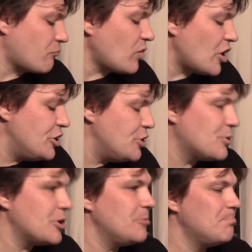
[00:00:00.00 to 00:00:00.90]
you
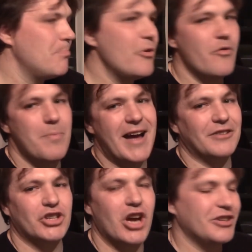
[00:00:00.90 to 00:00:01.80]
can move about
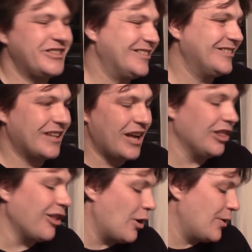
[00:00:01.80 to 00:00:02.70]
charging a
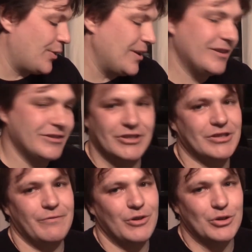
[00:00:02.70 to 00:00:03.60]
lot of things
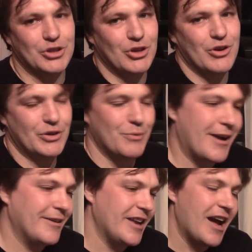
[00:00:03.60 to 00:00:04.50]
of your choice
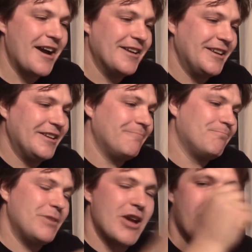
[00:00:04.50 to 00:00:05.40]
while you're hiding
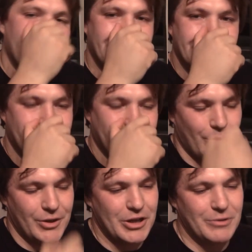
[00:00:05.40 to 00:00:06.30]
behind
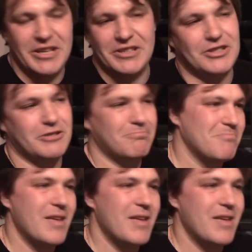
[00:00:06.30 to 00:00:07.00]
other units